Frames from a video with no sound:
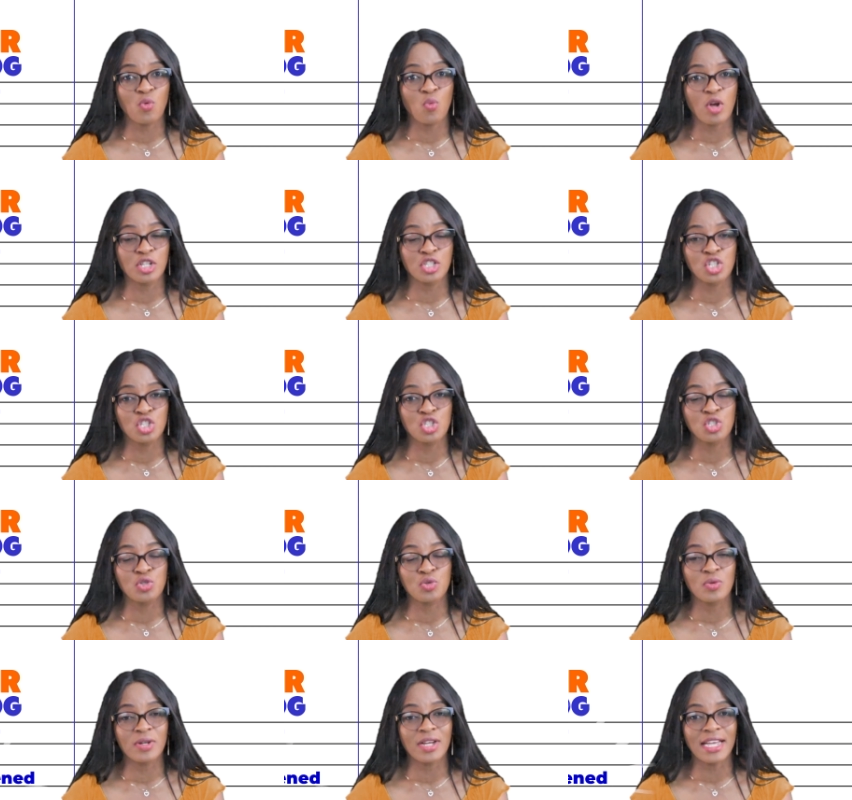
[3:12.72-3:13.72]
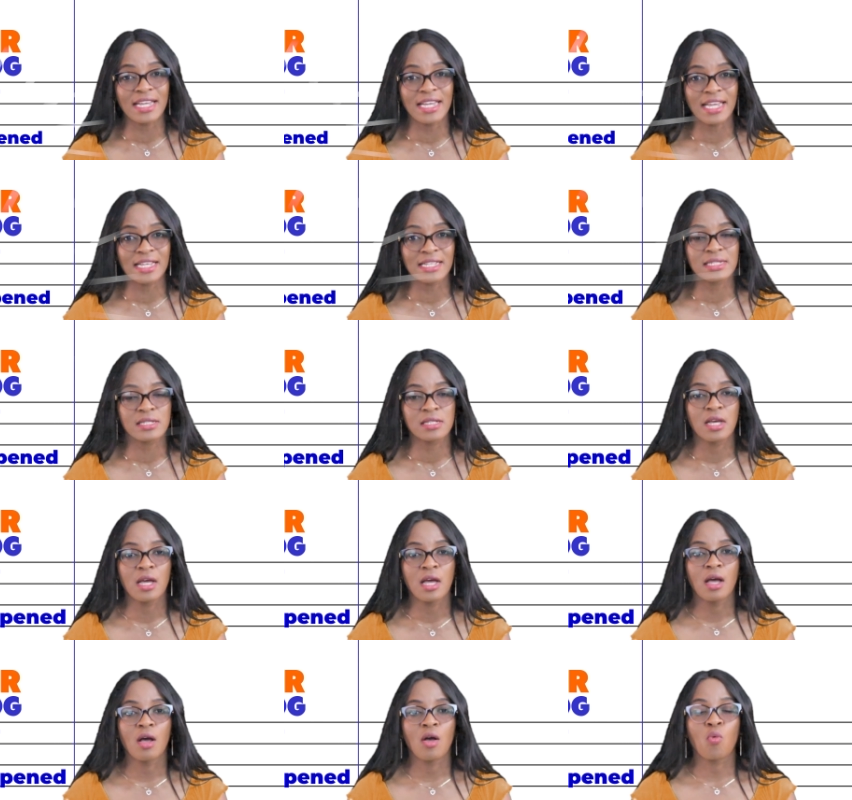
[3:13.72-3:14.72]
want to do is
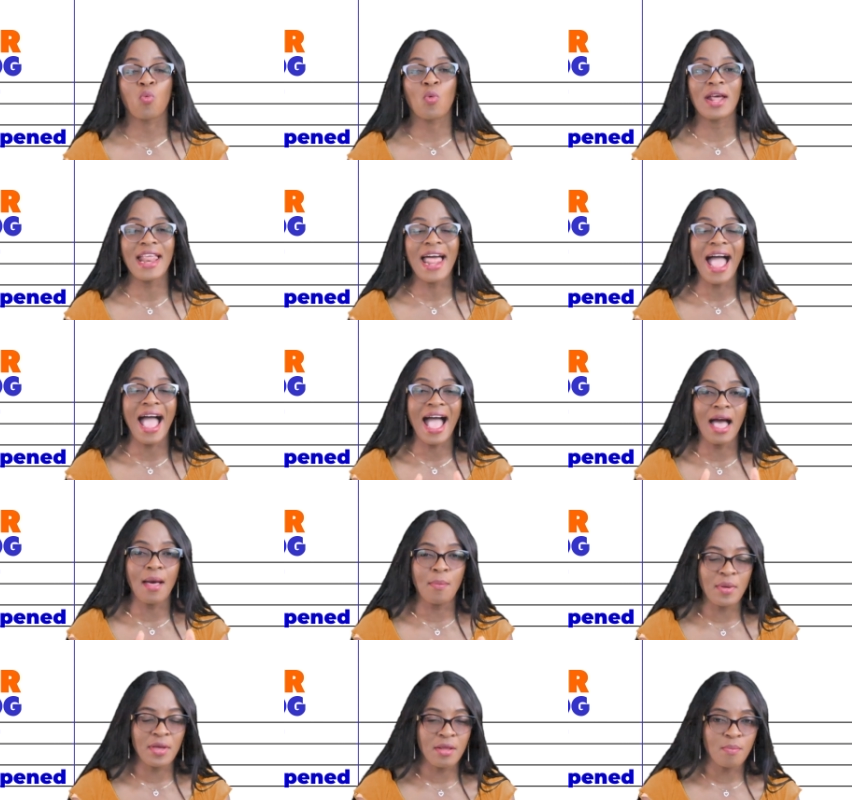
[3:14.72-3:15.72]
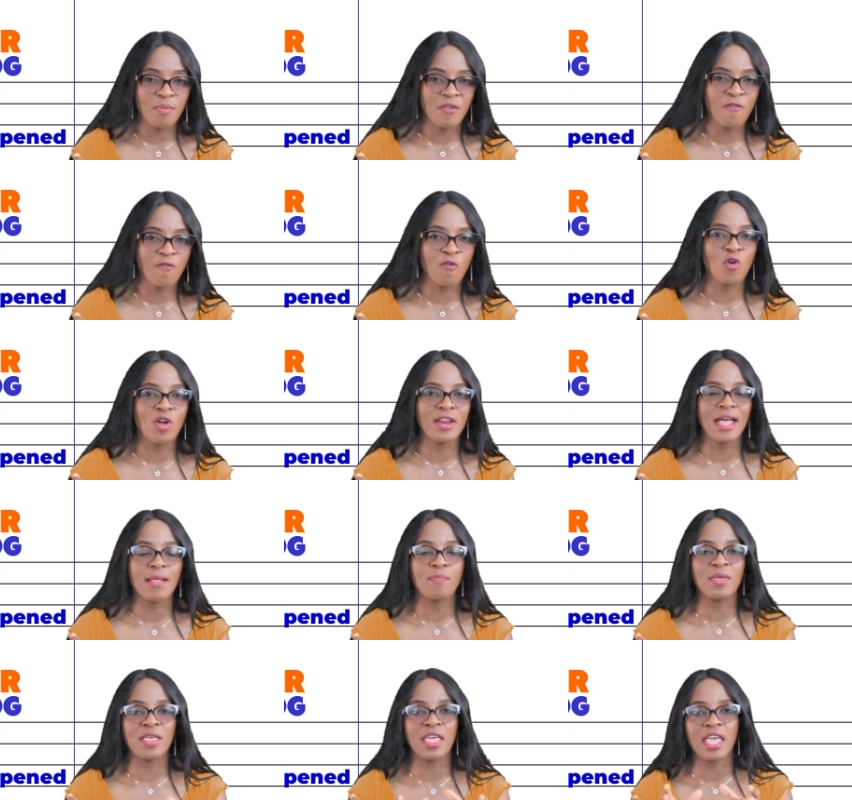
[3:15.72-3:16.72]
what happened before
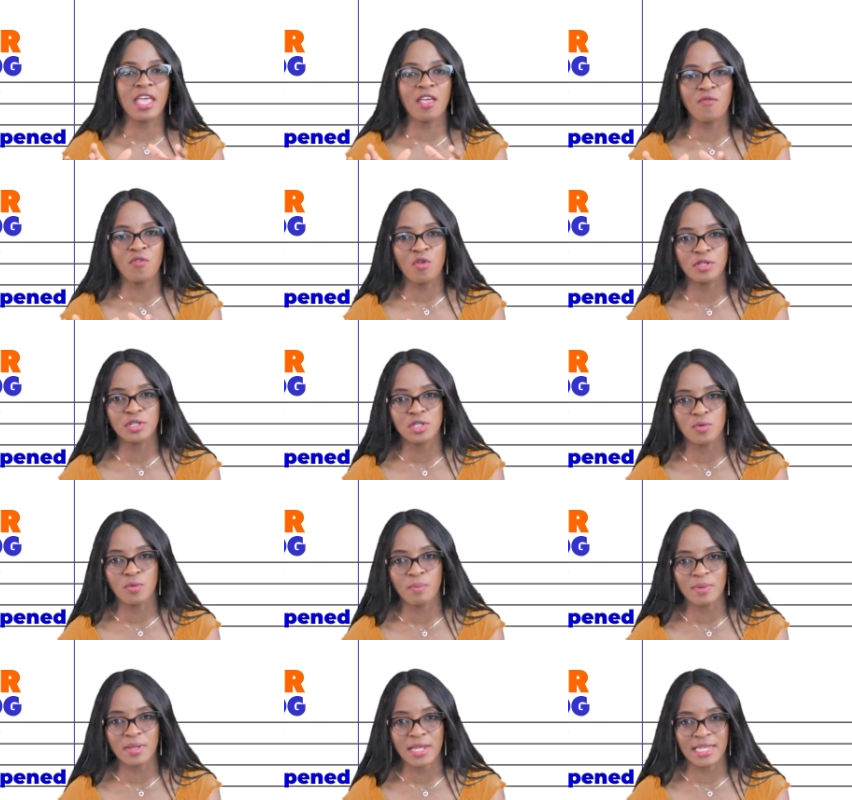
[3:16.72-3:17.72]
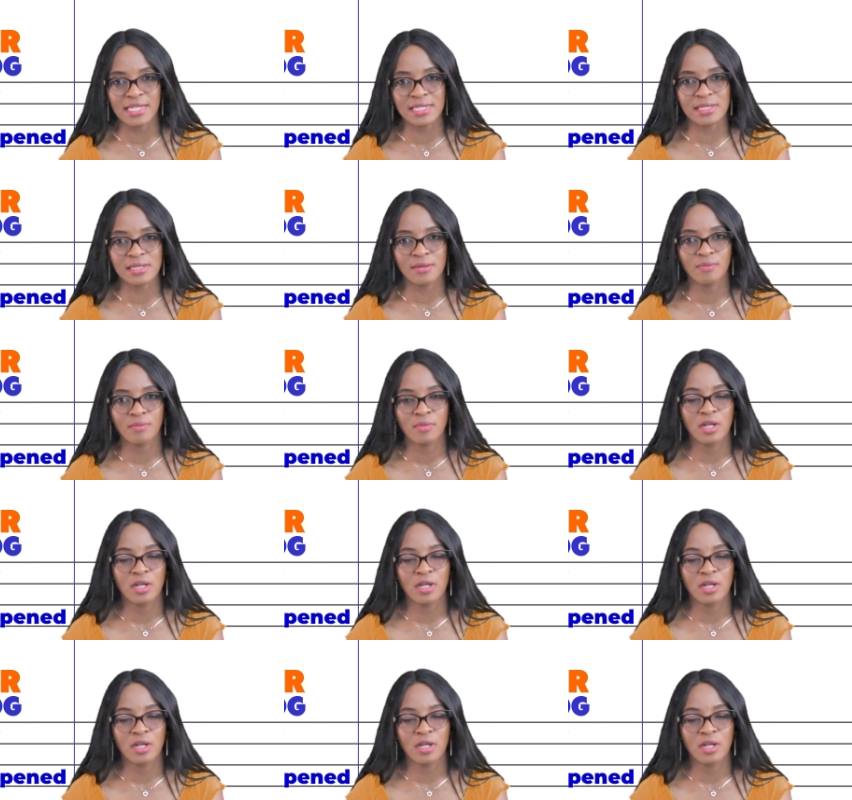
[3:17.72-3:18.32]
that behavior took place.